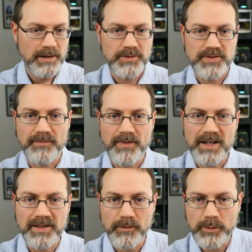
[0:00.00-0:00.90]
was the
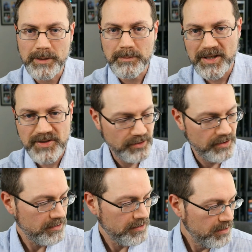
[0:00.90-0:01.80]
find of the week,
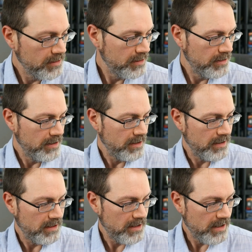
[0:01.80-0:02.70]
basically.
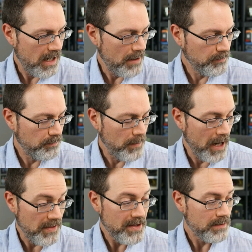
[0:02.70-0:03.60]

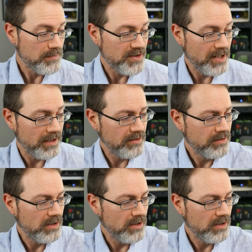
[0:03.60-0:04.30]
I think I'm set